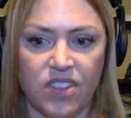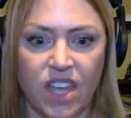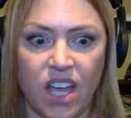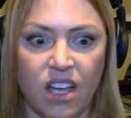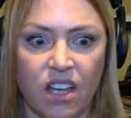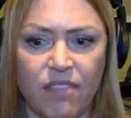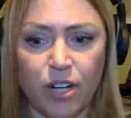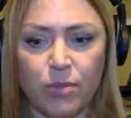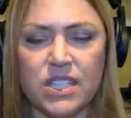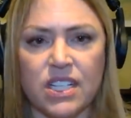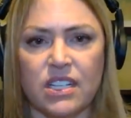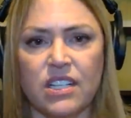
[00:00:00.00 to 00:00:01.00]
that a
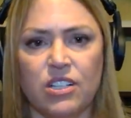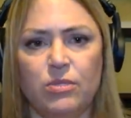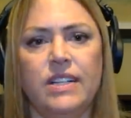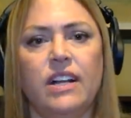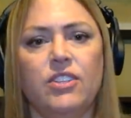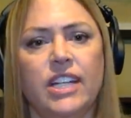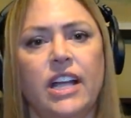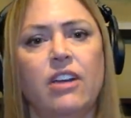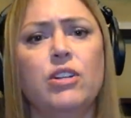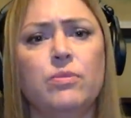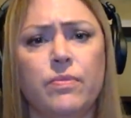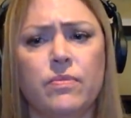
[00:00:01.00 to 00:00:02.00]
pharmacy could be held
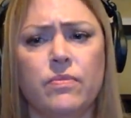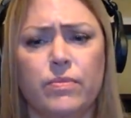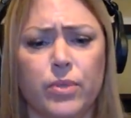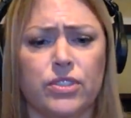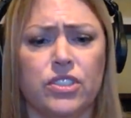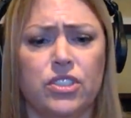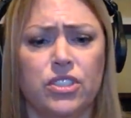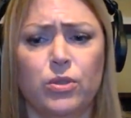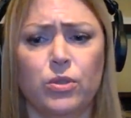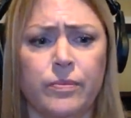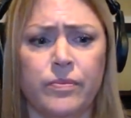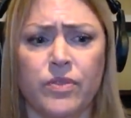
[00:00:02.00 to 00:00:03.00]
accountable
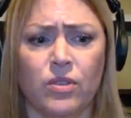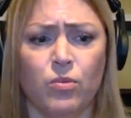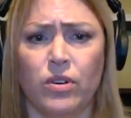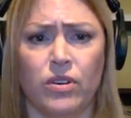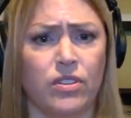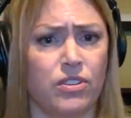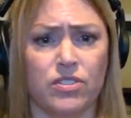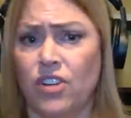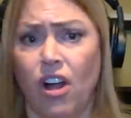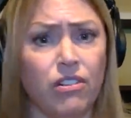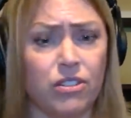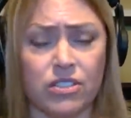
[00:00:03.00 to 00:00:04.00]
to where
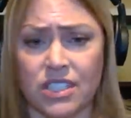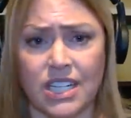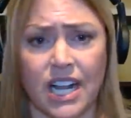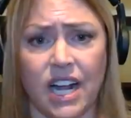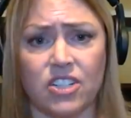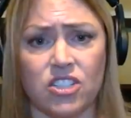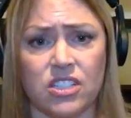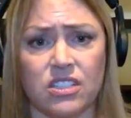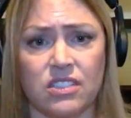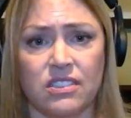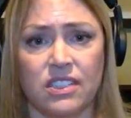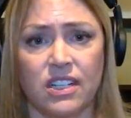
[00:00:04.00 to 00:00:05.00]
there's dollars
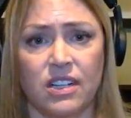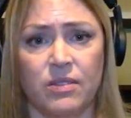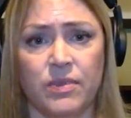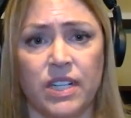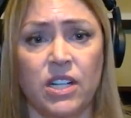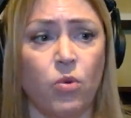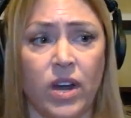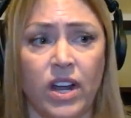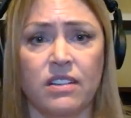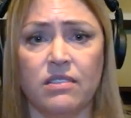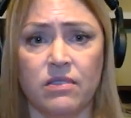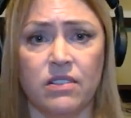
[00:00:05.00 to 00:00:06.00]
attached um, in a
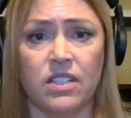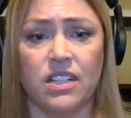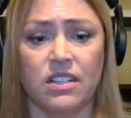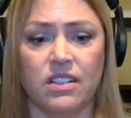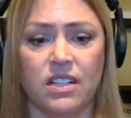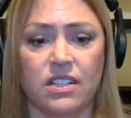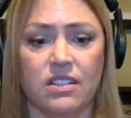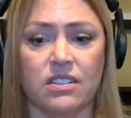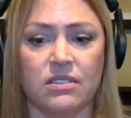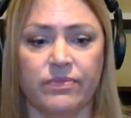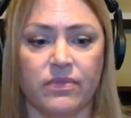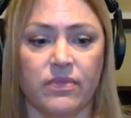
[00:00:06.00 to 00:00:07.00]
way that
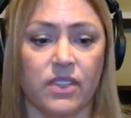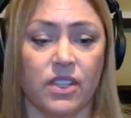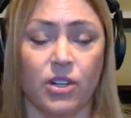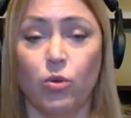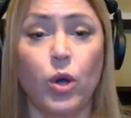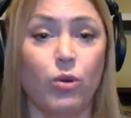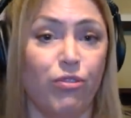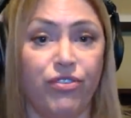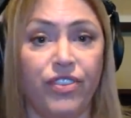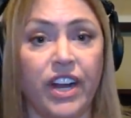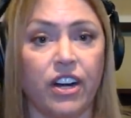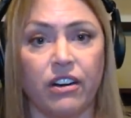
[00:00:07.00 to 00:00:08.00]
is you know, quote
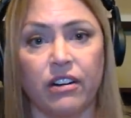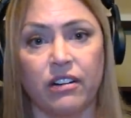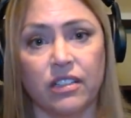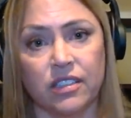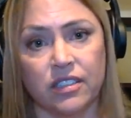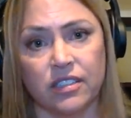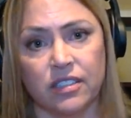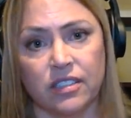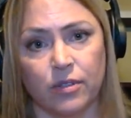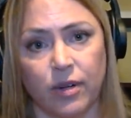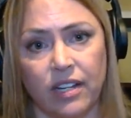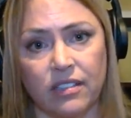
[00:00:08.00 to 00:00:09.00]
fair, right?
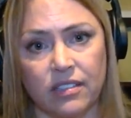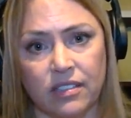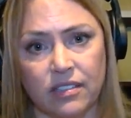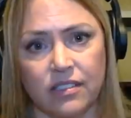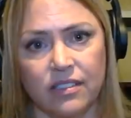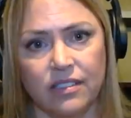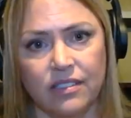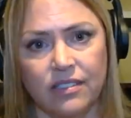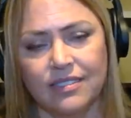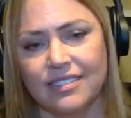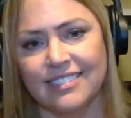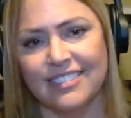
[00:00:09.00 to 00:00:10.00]
Right.
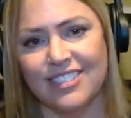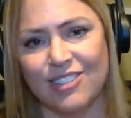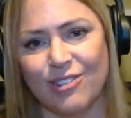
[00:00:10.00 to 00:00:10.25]
Yeah, that